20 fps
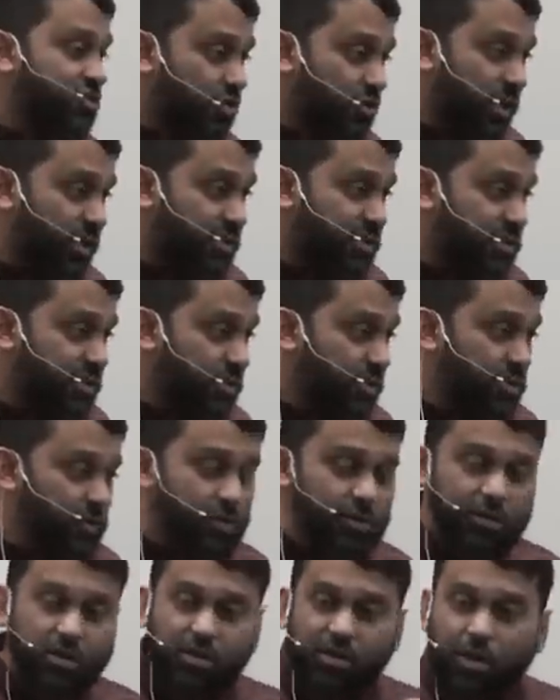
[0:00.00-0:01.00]
Christ. You know
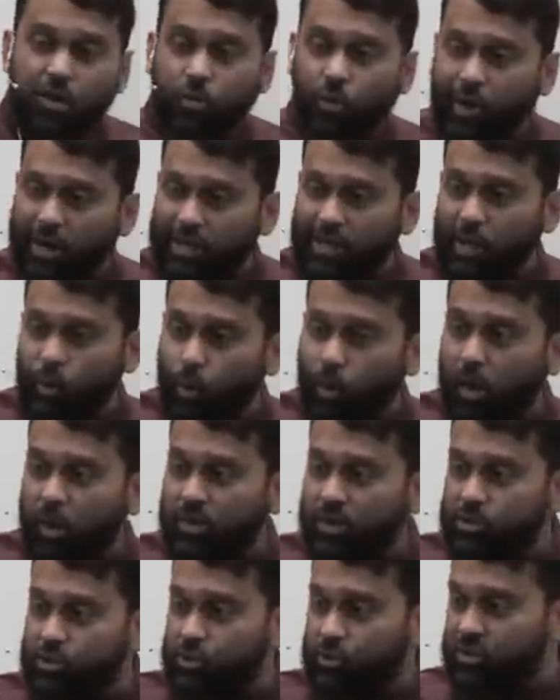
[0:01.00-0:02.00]
the wailing wall
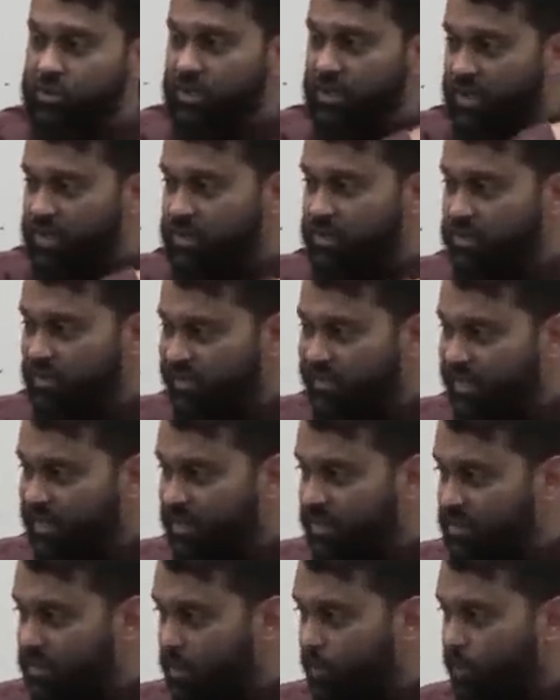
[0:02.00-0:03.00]
that you see? That is the
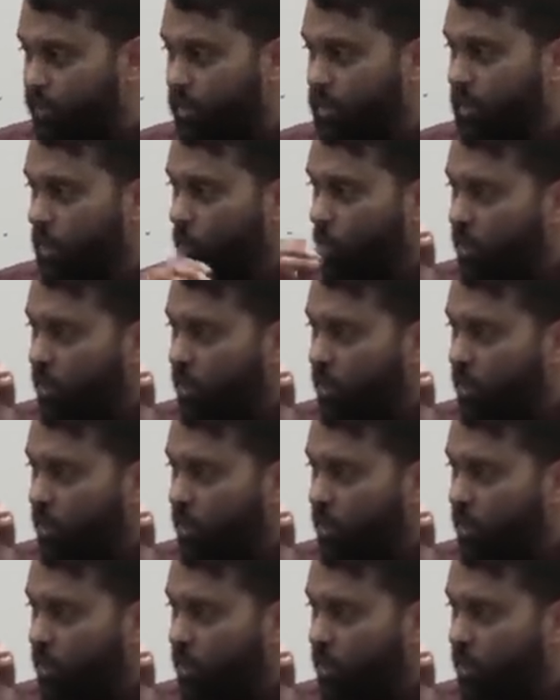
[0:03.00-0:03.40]
second temple.